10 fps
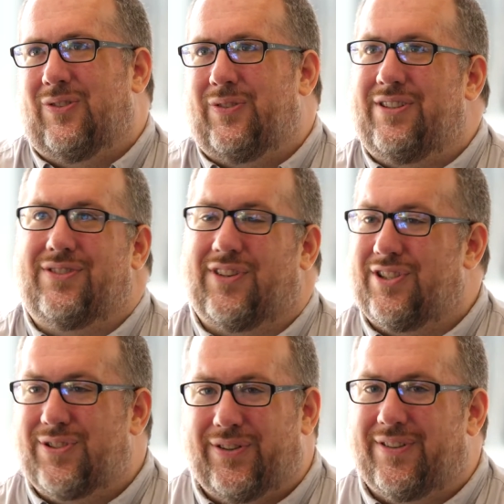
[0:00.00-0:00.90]

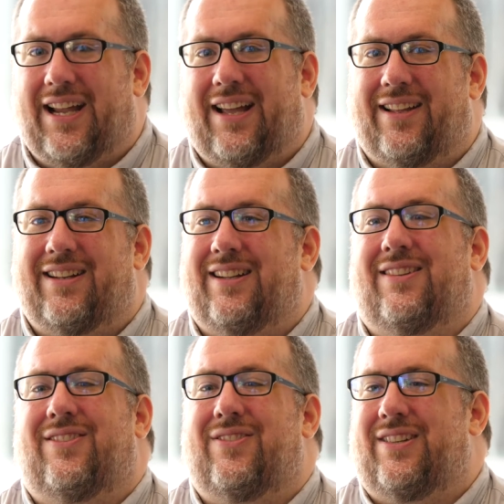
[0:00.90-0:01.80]
virtual
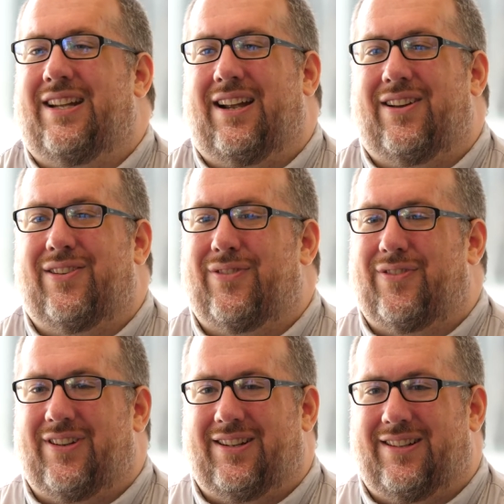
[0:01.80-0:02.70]
reality. We have
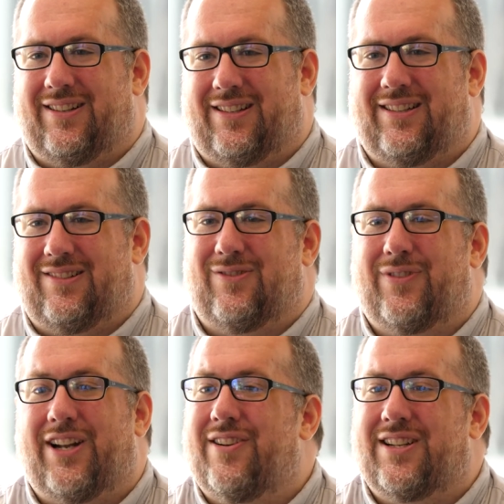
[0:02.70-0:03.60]

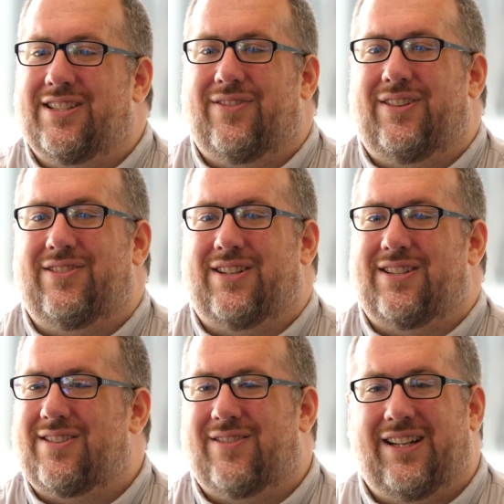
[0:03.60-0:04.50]
renderings that we use
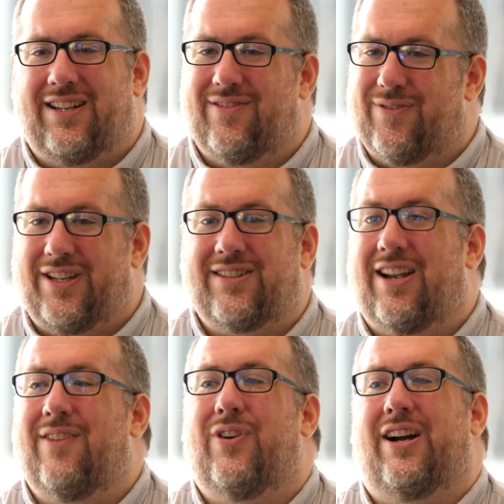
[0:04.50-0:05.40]
on screen,
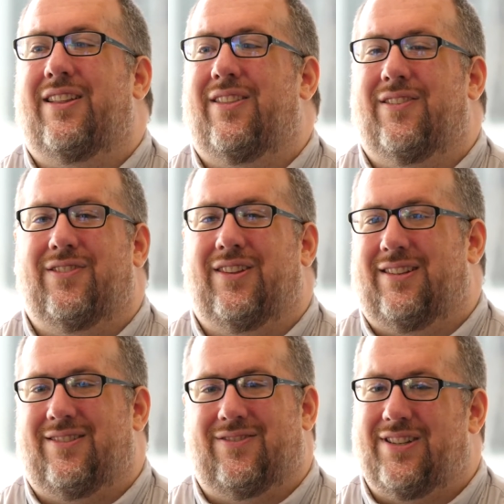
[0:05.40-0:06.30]
real-time walkthrough
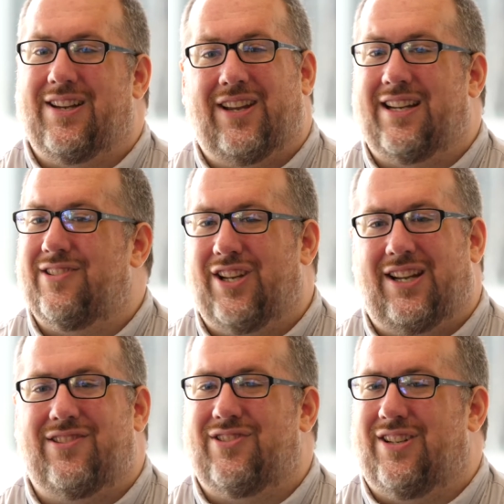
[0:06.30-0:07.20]
that we can make a
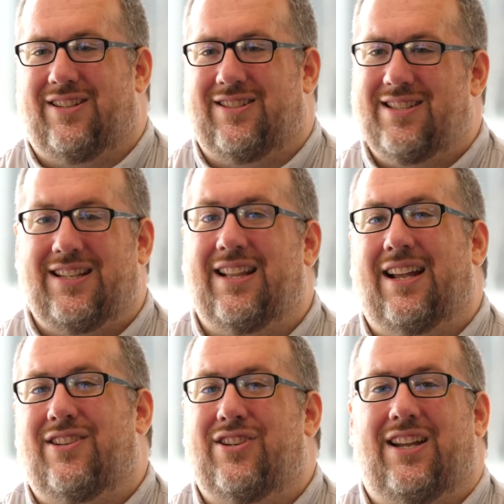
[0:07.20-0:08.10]
change and see
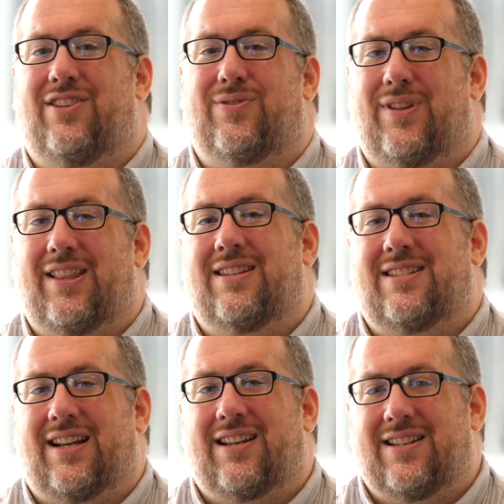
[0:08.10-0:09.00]
that change within
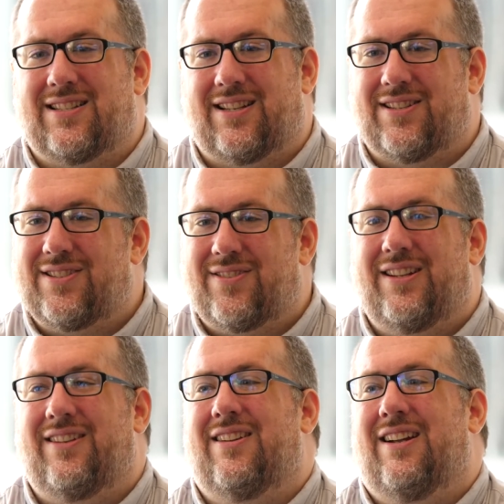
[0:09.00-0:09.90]
seconds on the
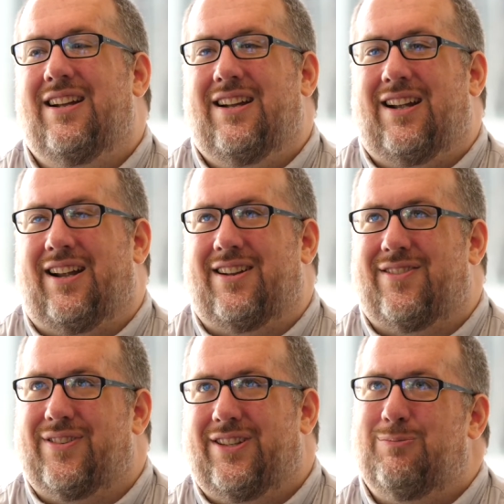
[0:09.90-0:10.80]
screen. And
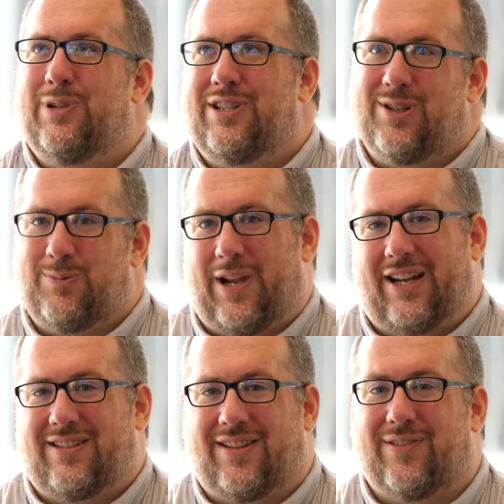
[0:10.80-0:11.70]
it really brings us
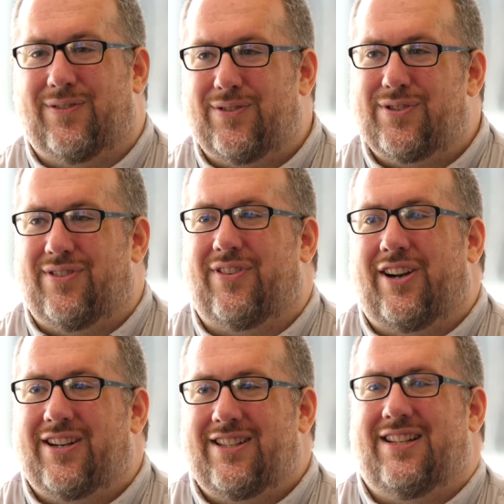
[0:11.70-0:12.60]
back to the roots of
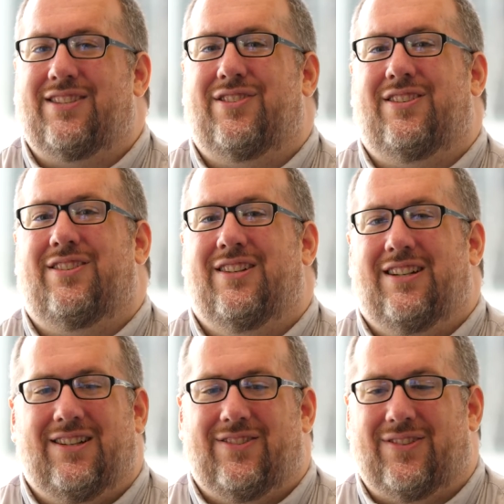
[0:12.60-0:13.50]
architecture,
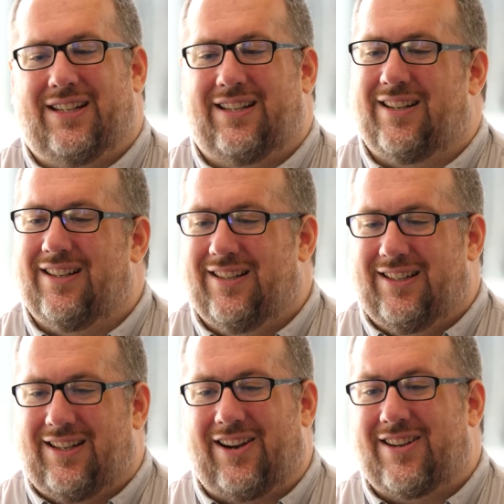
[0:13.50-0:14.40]
where
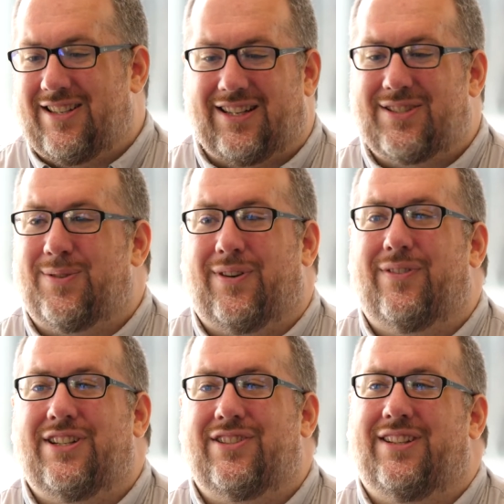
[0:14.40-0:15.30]
architects were
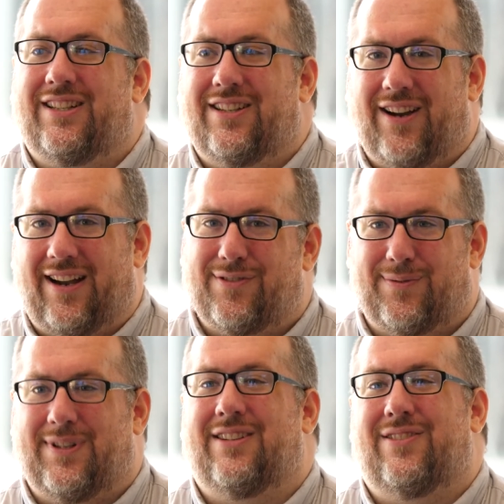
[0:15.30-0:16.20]
originally
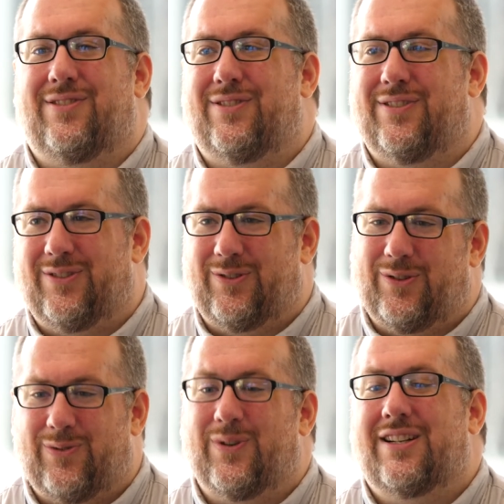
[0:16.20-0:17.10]
craftsmen who
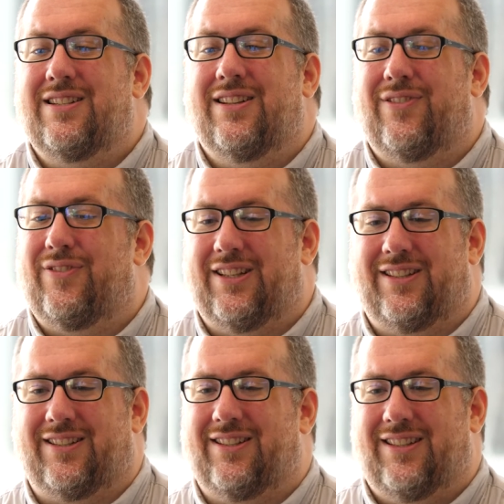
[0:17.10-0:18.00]
worked in the
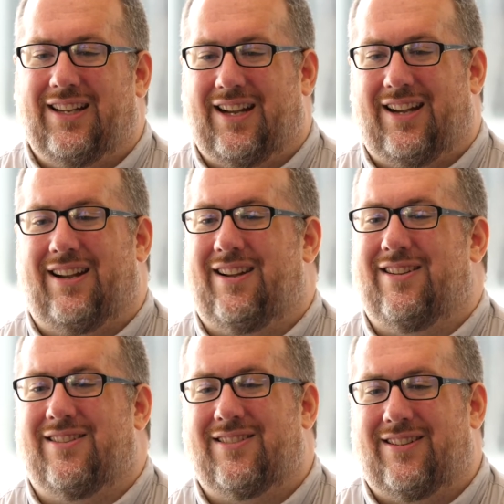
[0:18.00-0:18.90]
field
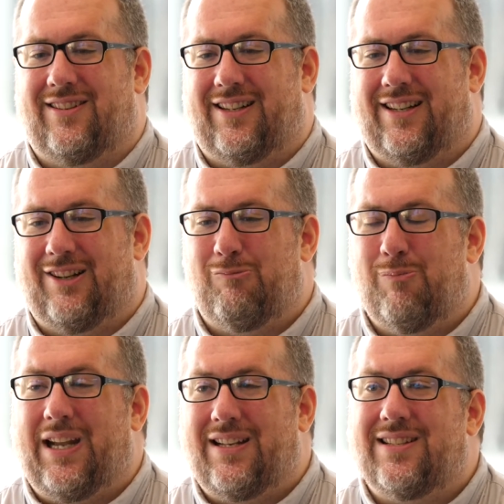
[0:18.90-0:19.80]
and
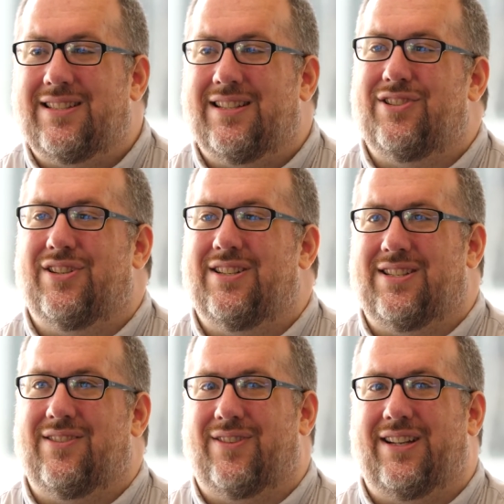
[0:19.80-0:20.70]
made
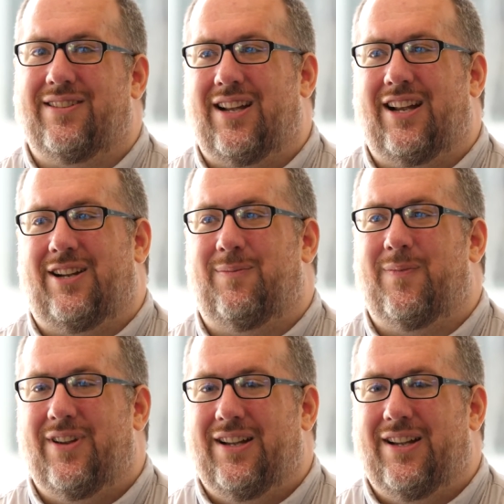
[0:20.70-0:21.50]
decisions in real time